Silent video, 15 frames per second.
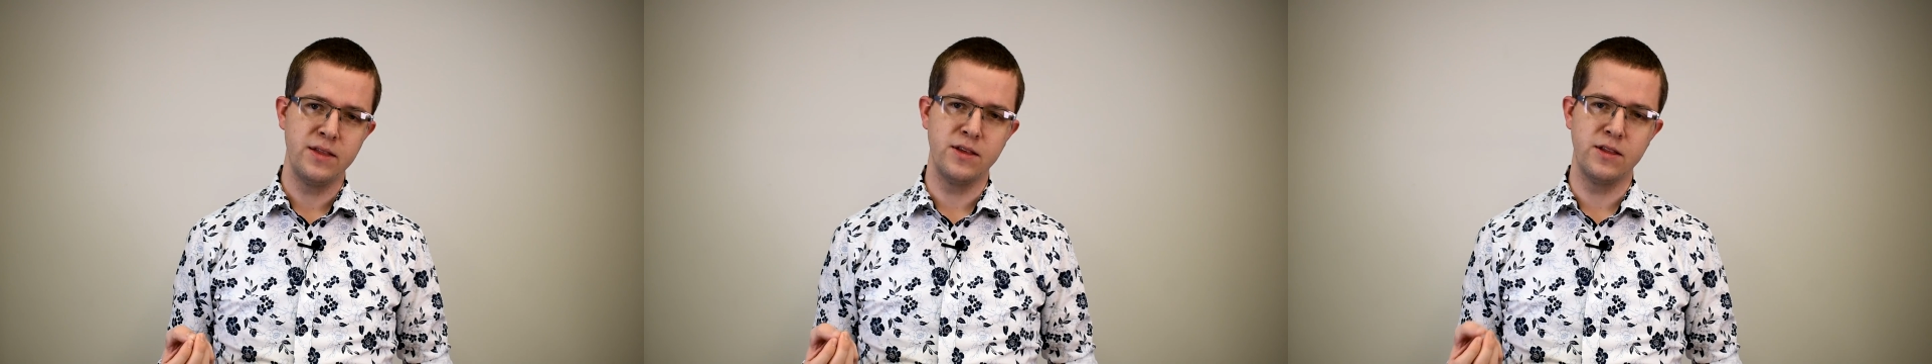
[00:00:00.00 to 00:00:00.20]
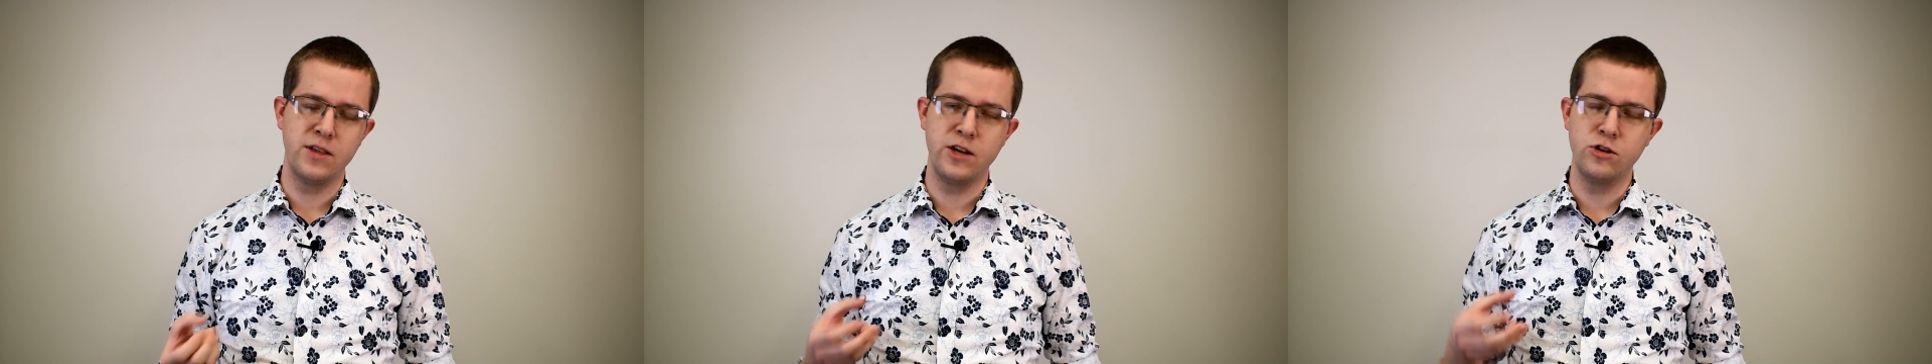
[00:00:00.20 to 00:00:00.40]

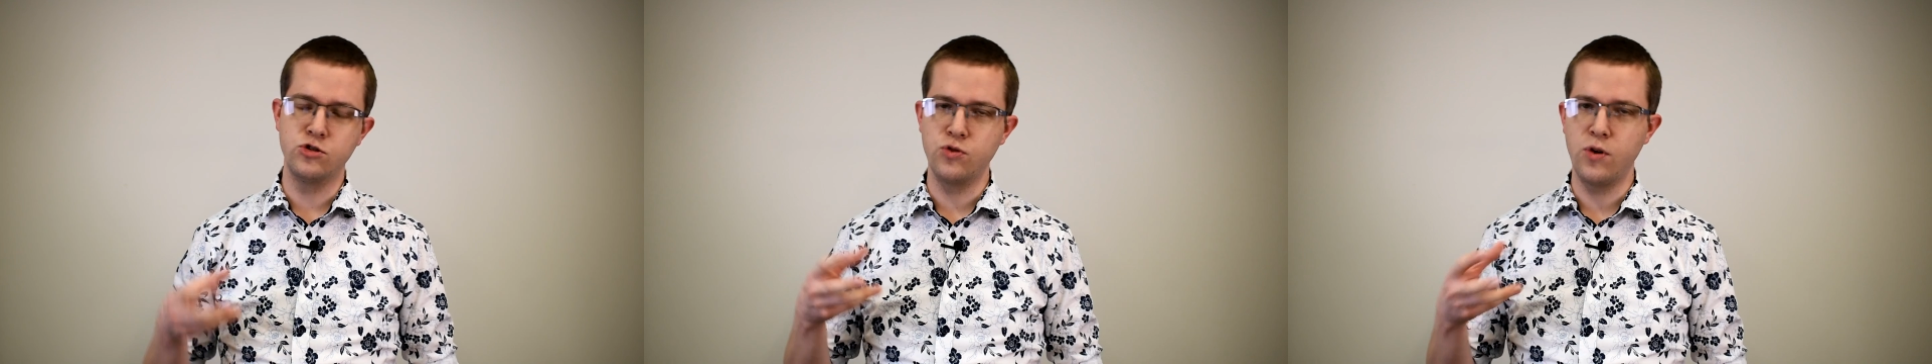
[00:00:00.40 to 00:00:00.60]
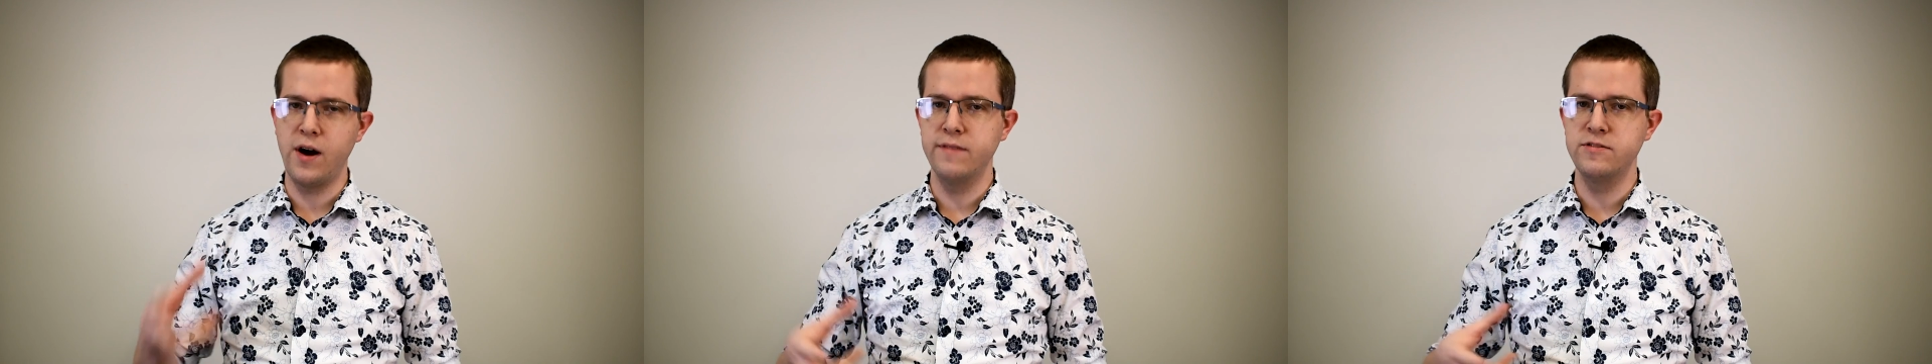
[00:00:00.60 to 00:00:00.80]
that then
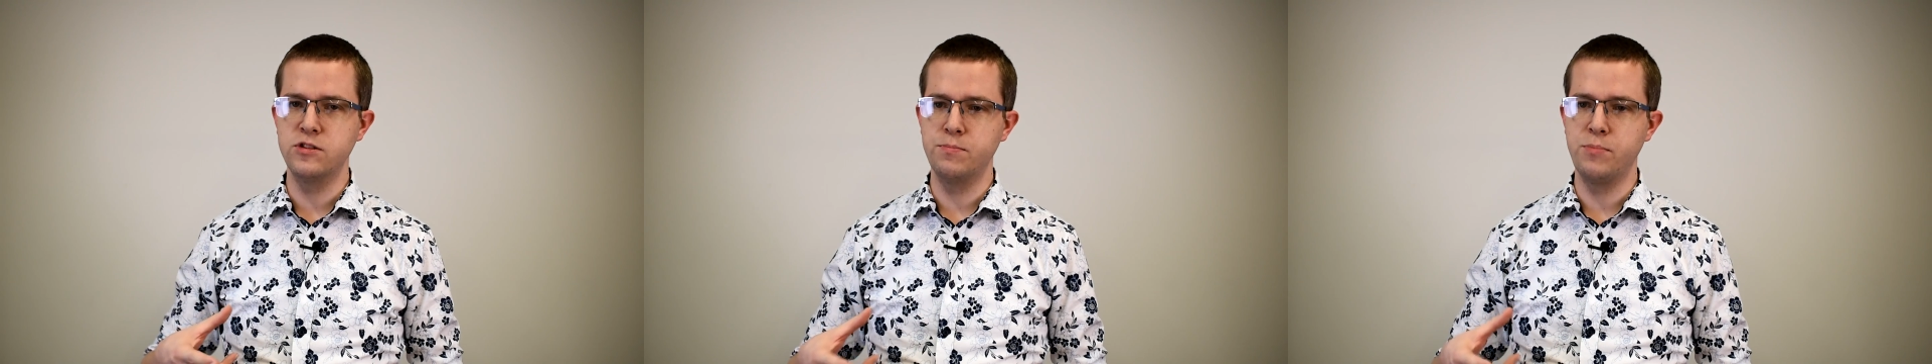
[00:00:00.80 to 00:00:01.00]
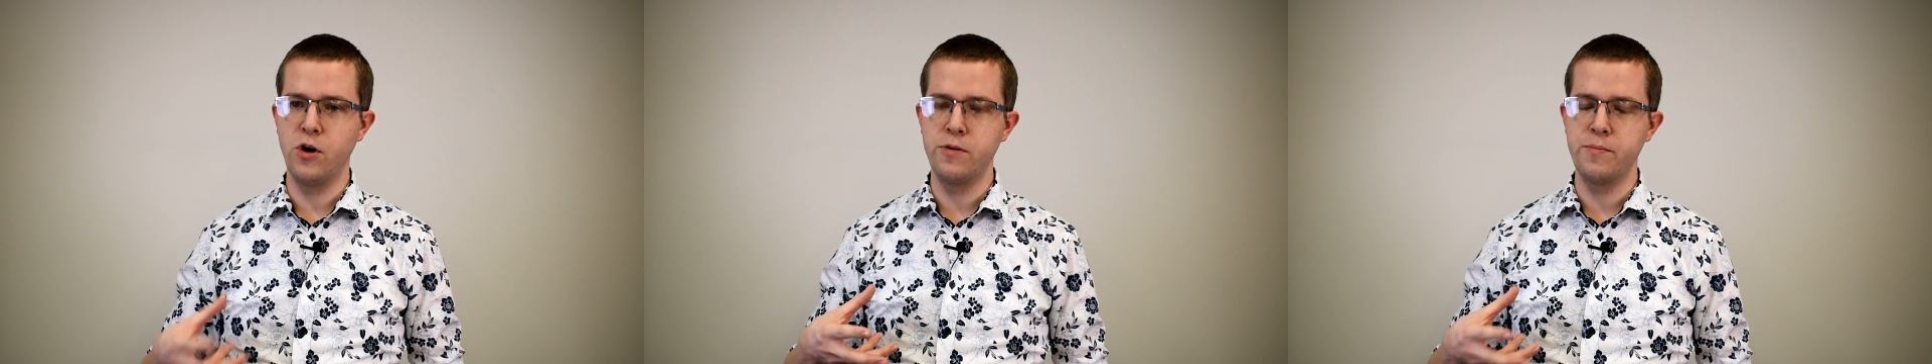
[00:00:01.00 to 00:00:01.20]
drives
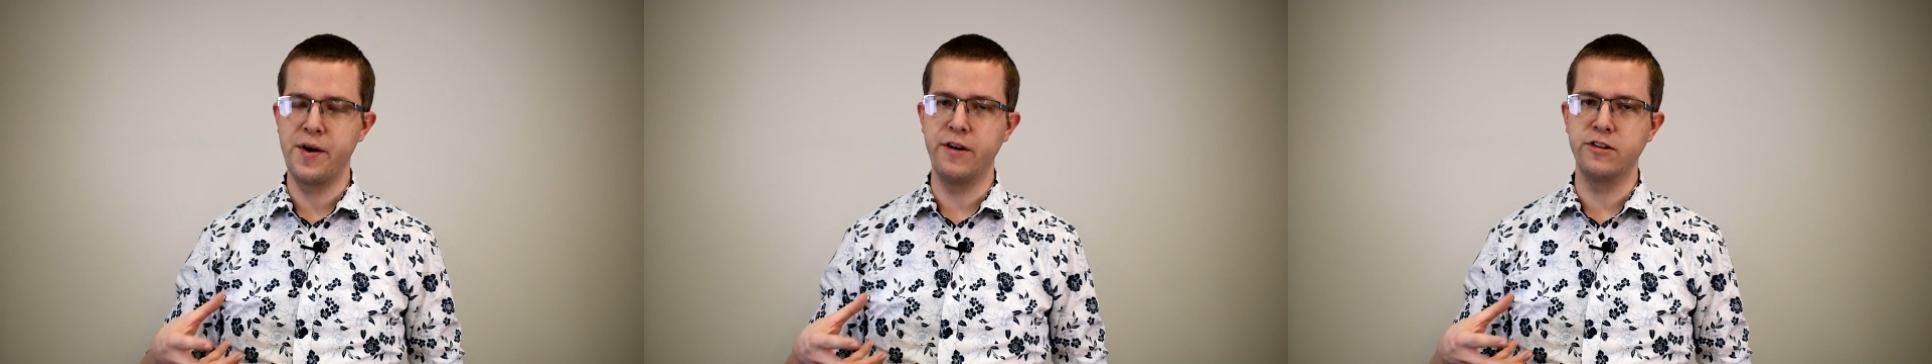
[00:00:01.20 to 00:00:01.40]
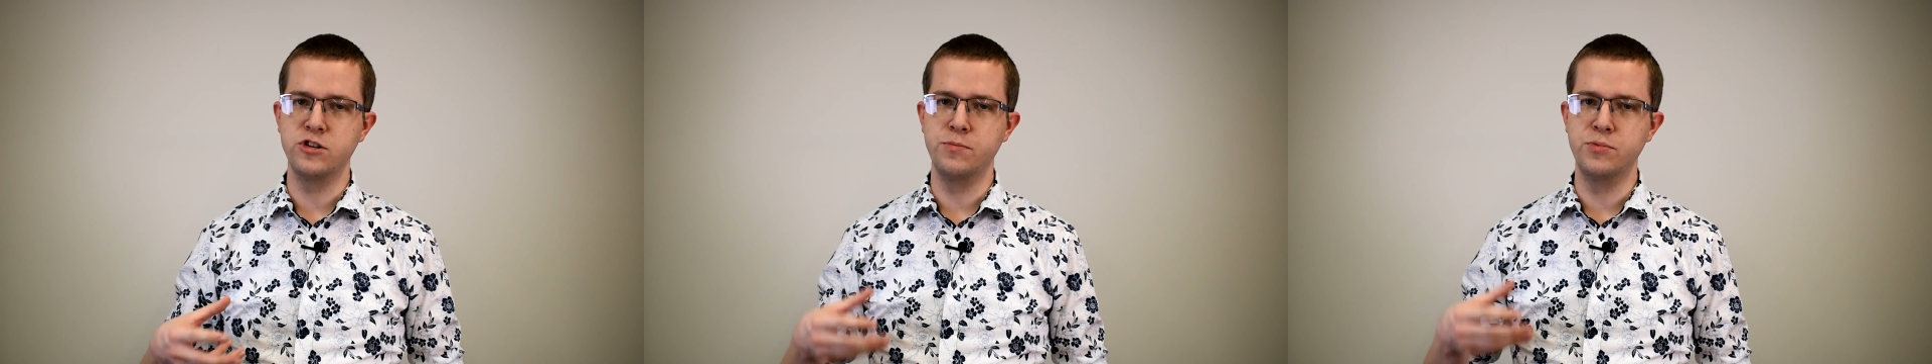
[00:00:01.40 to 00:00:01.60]
the bone
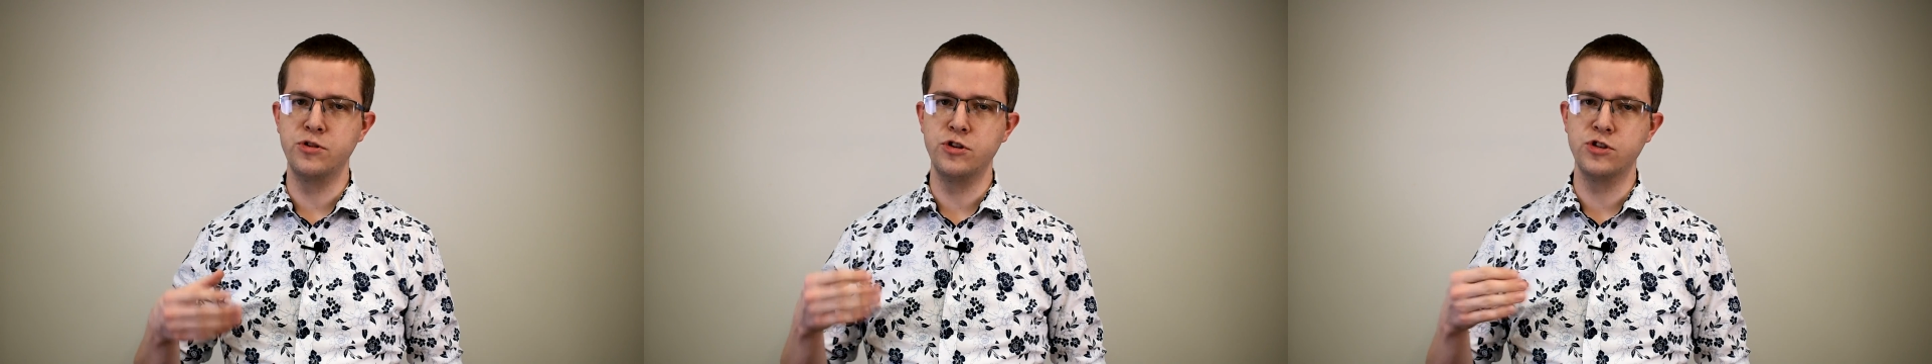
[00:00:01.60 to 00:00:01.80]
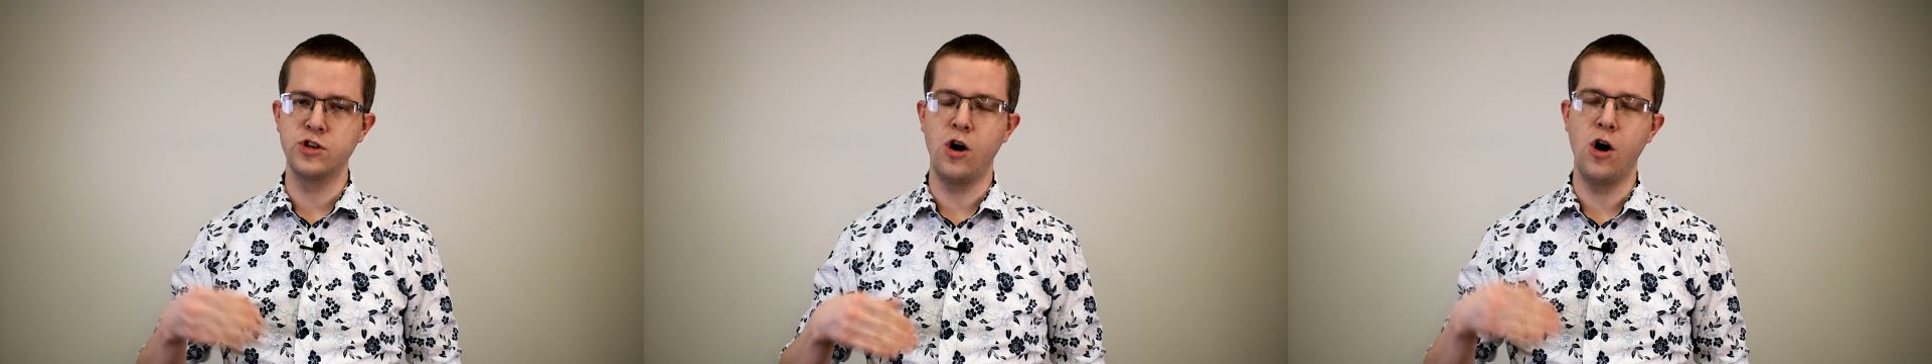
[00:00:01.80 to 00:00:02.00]
marrow to
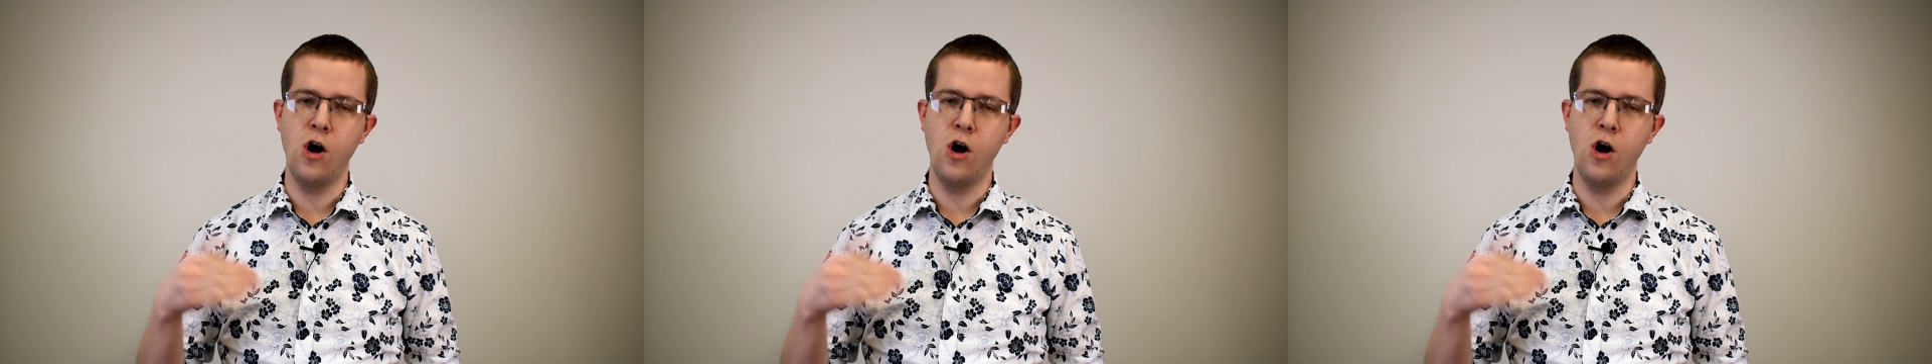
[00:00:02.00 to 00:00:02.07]
produce a